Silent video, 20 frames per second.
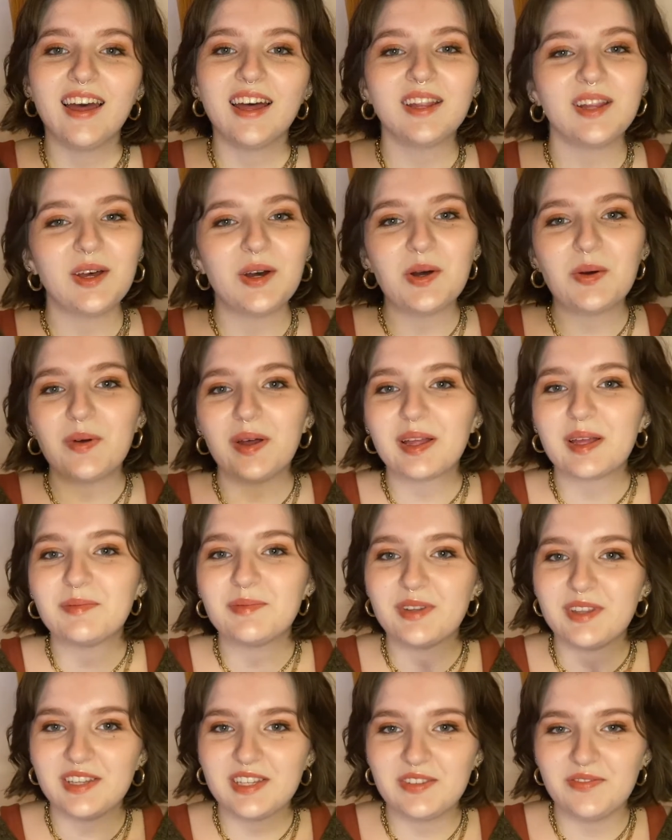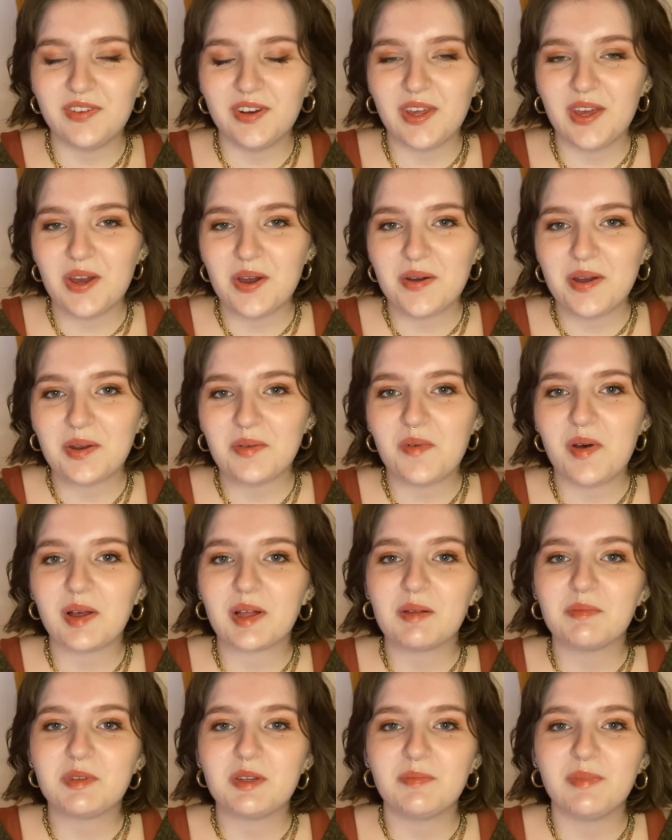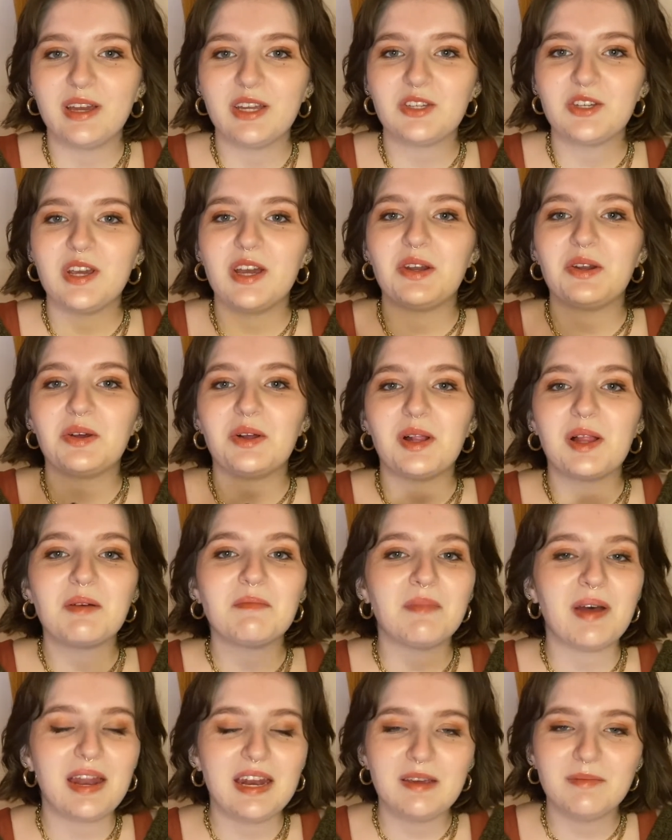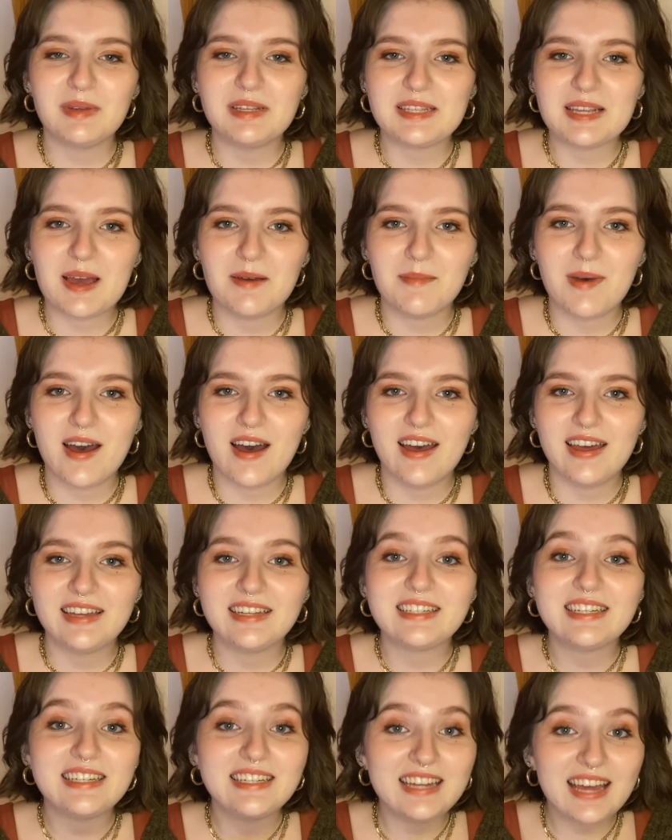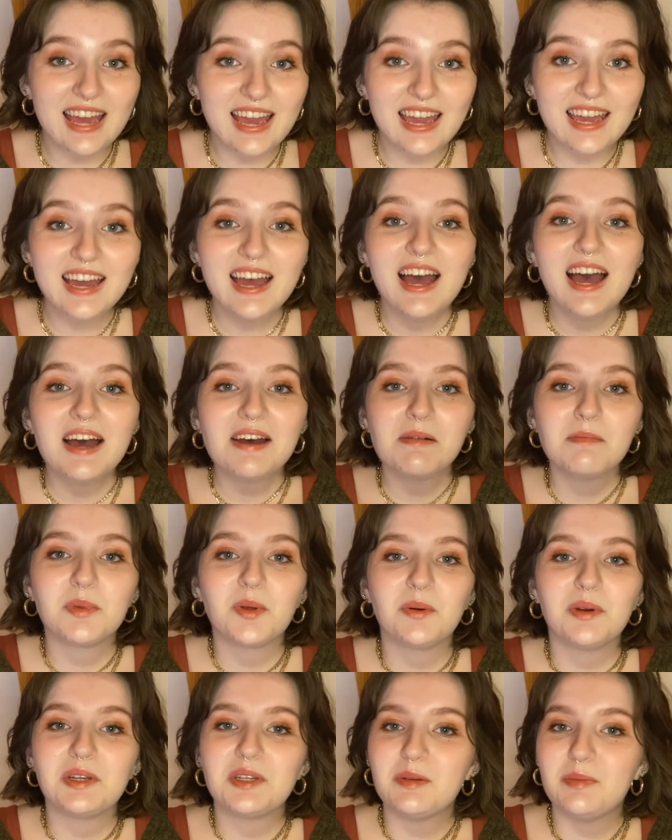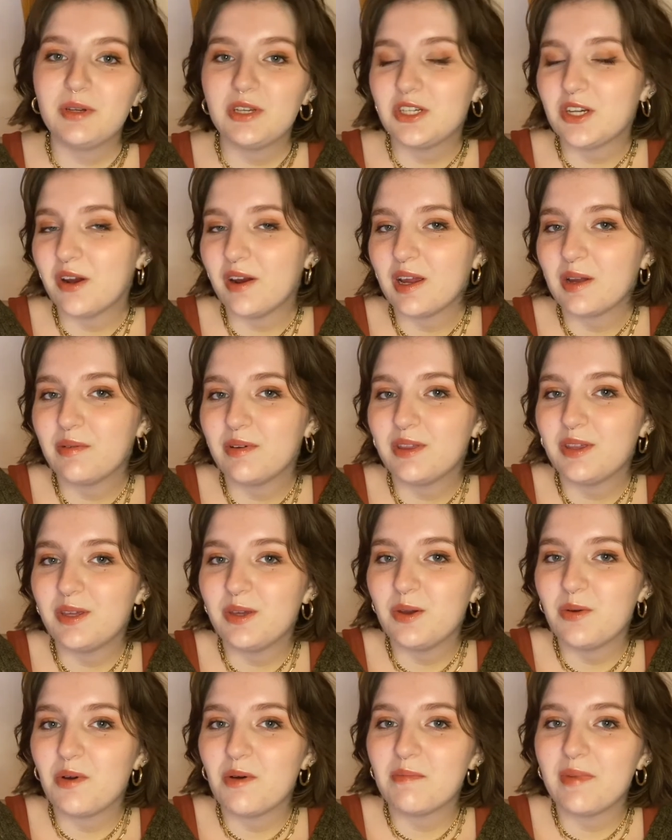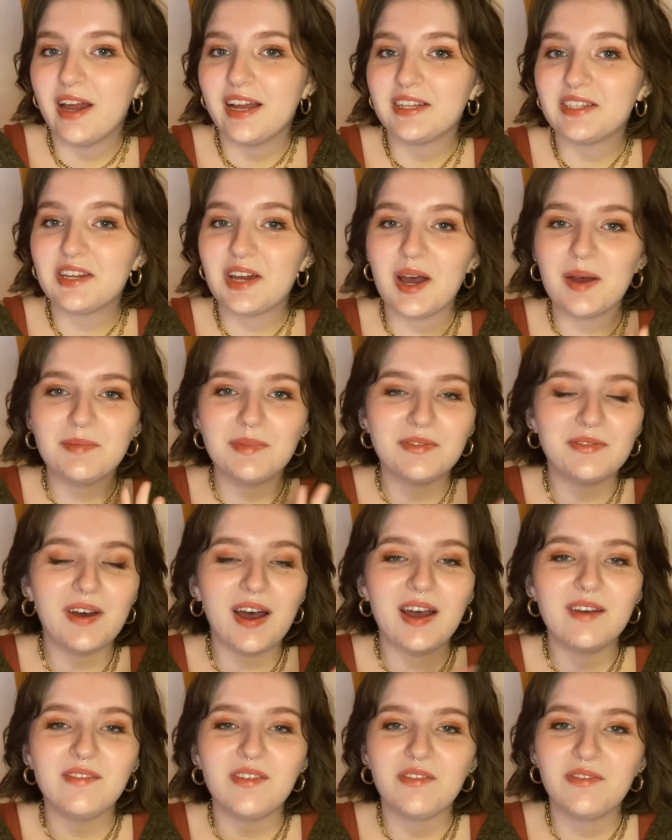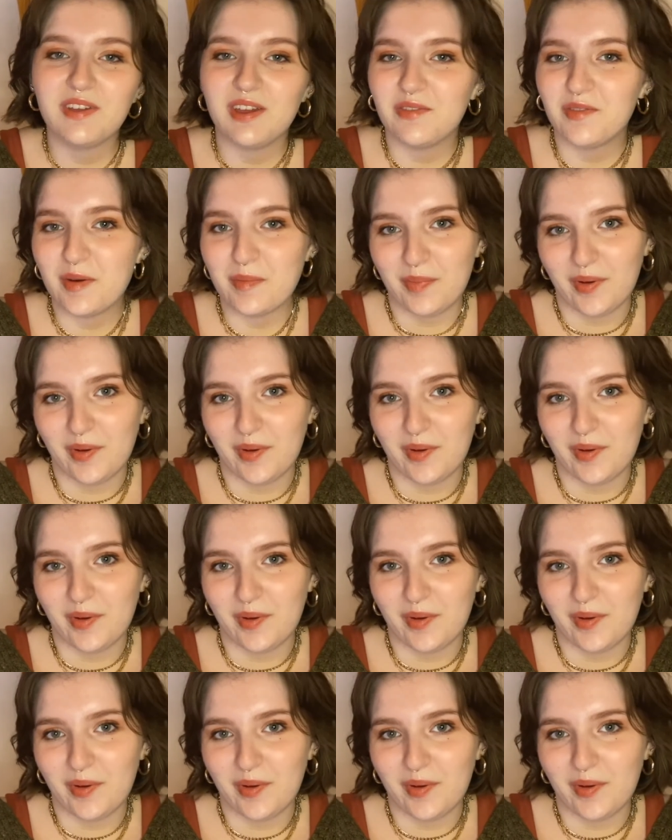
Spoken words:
Hello, welcome to this video and welcome to my channel. My name is Emma and today I'm going to be sharing with you my top 5 favorite